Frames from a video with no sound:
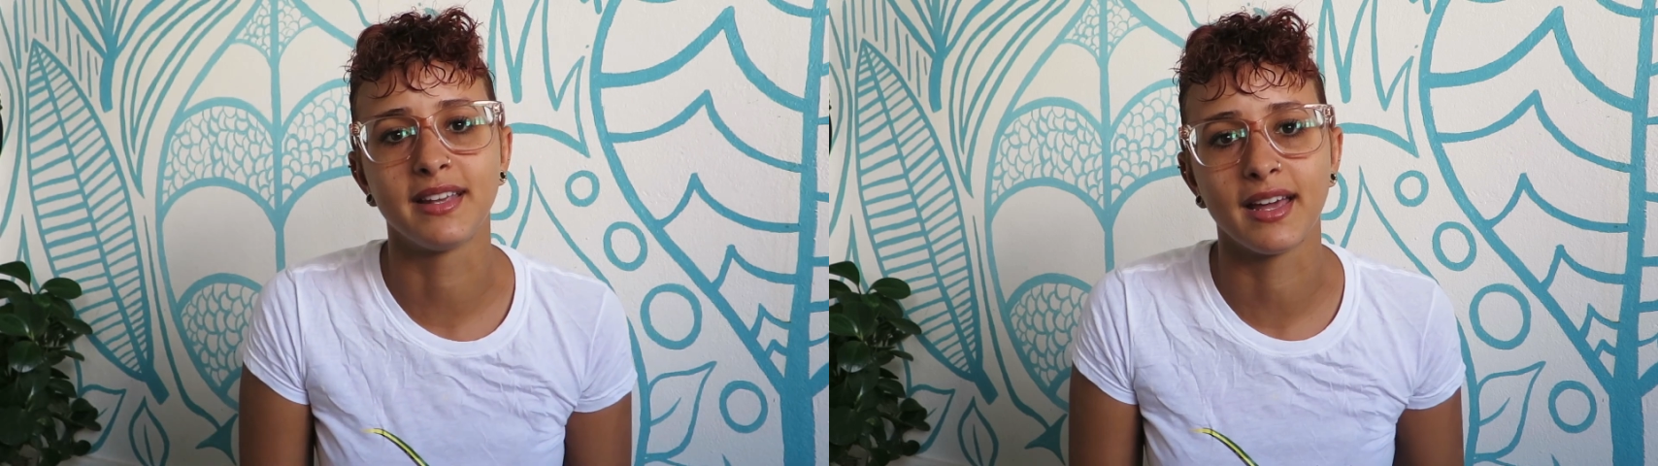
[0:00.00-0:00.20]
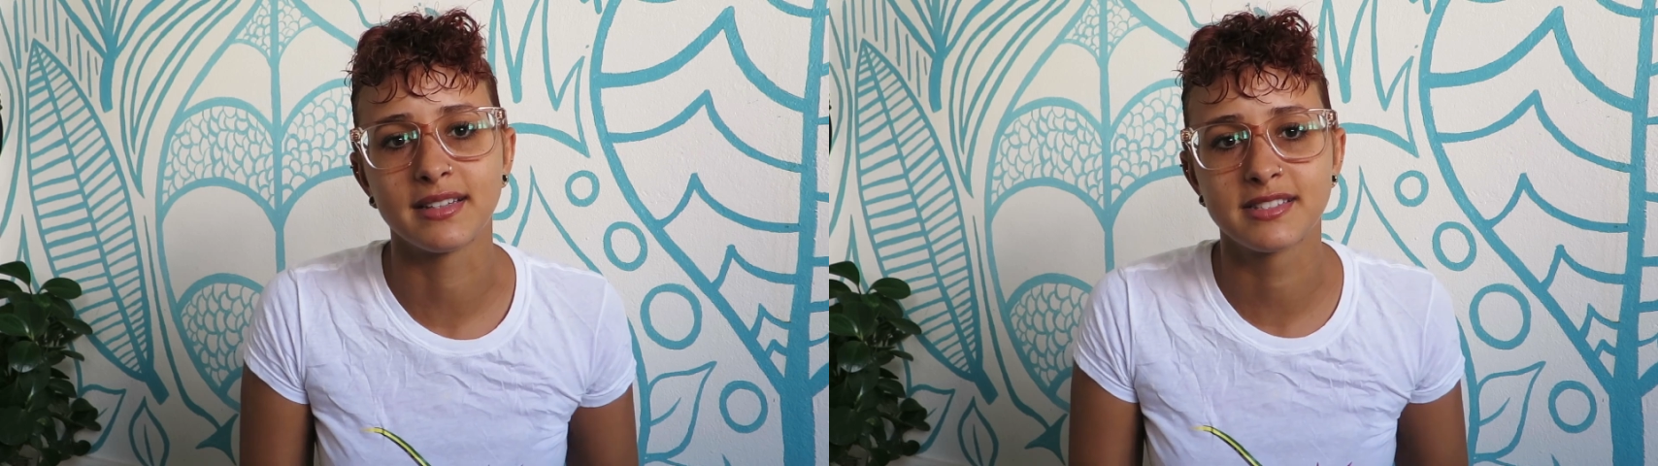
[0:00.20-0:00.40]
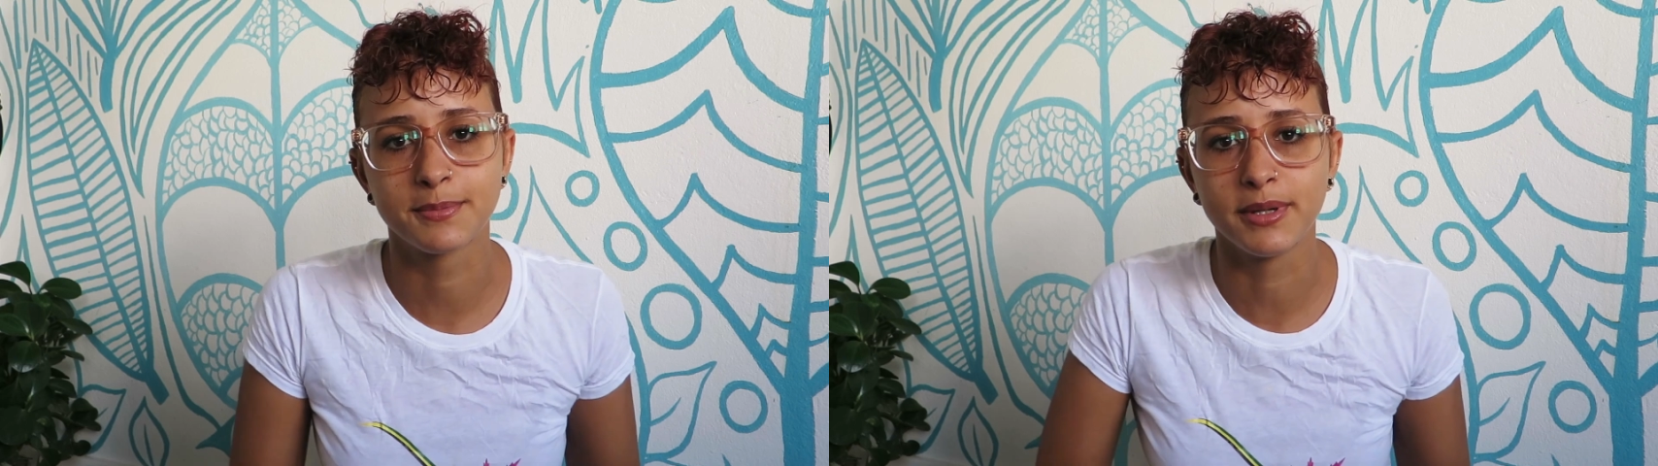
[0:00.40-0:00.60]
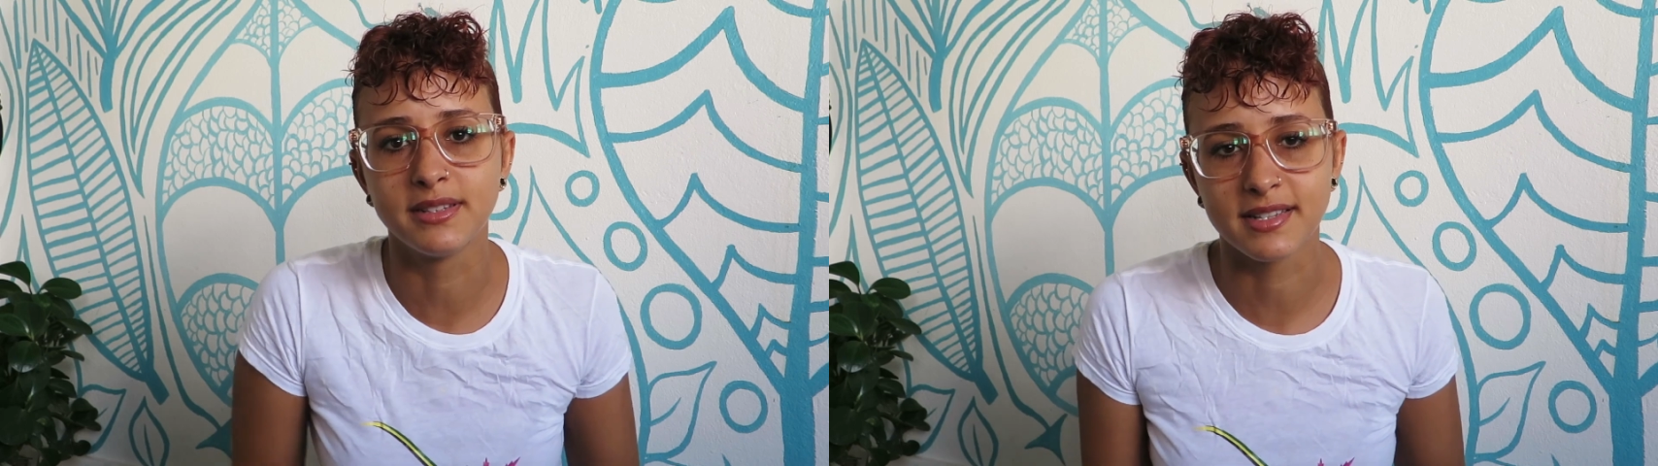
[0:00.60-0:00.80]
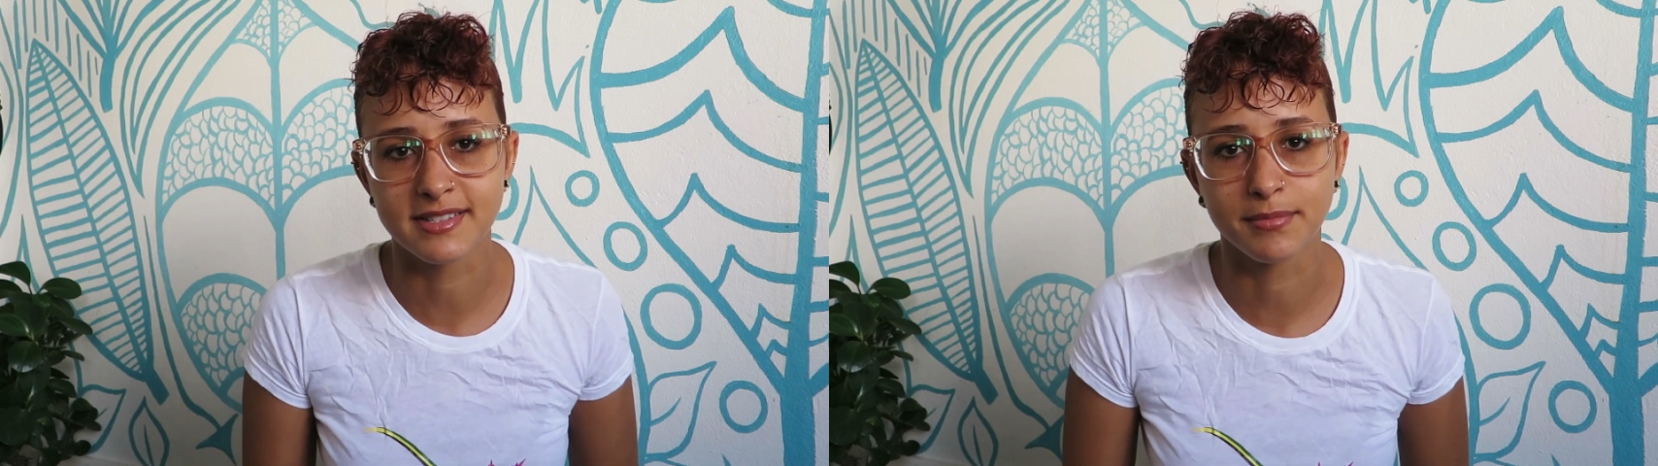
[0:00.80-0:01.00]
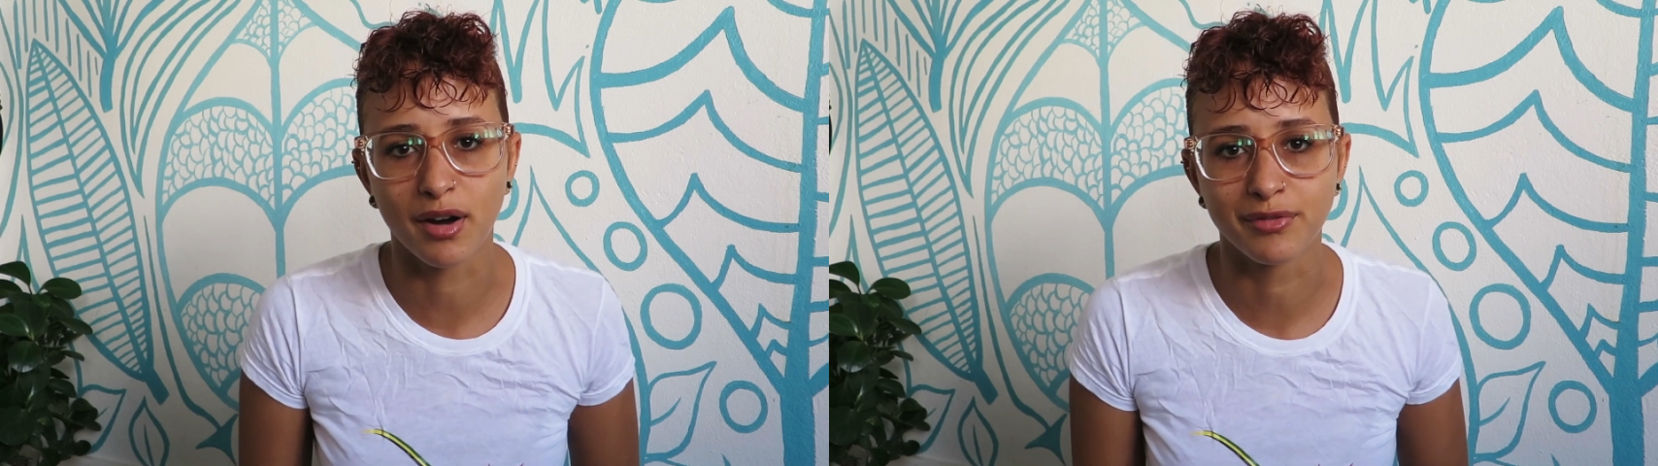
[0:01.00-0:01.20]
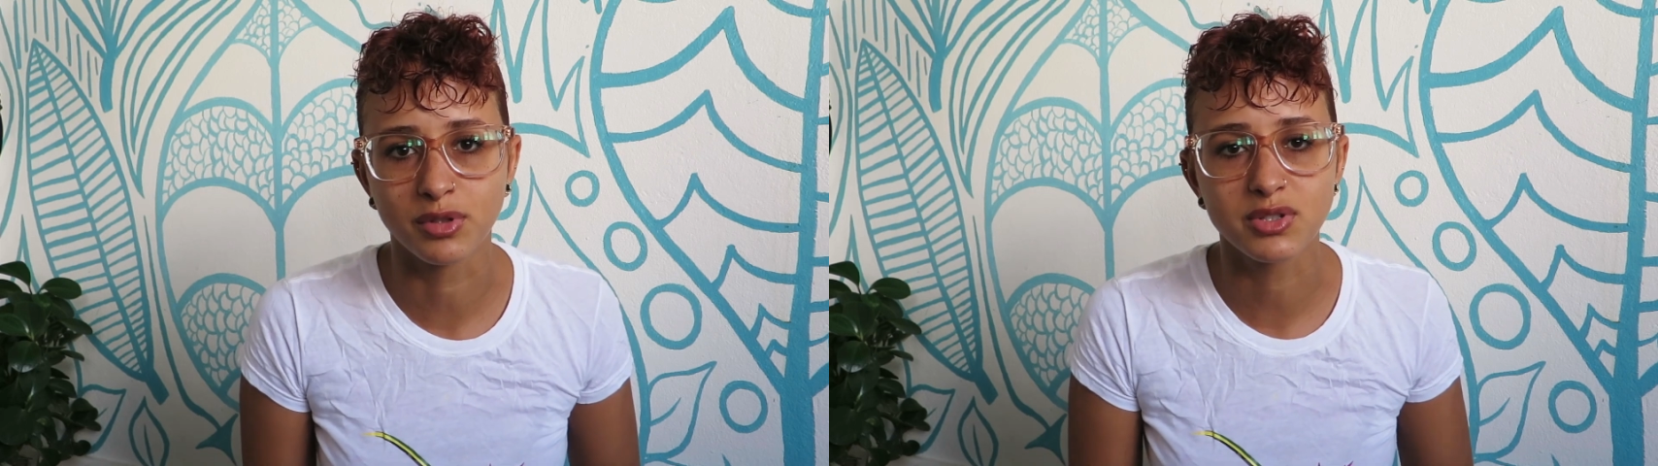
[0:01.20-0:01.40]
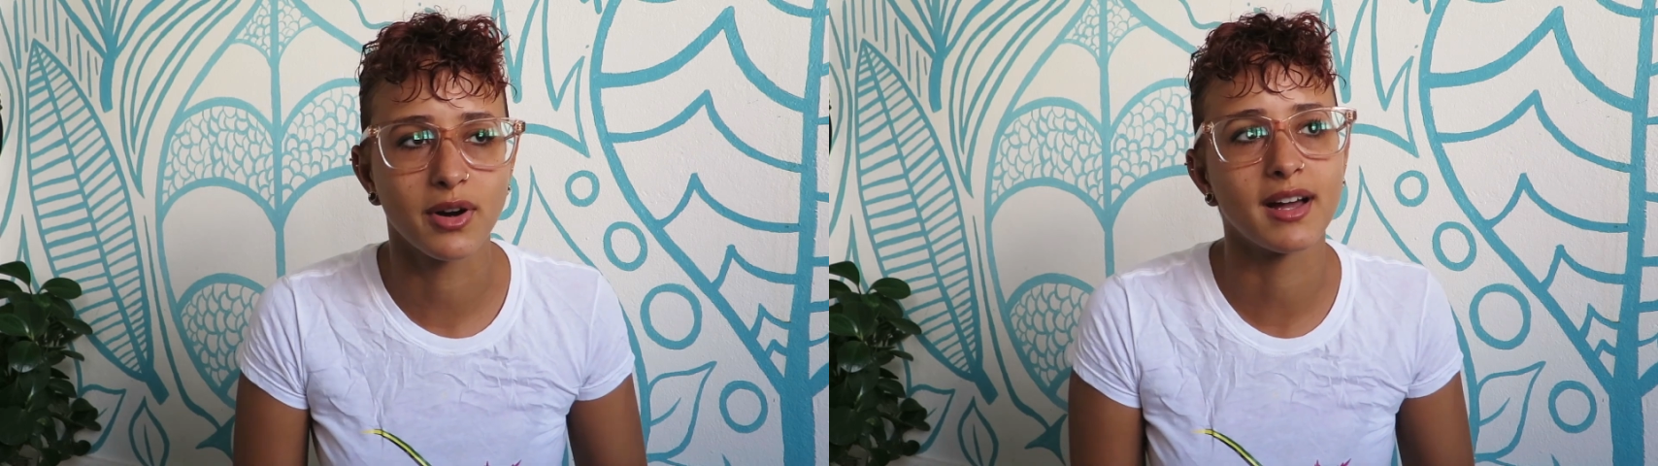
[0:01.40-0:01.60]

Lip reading: get splinters in my foot,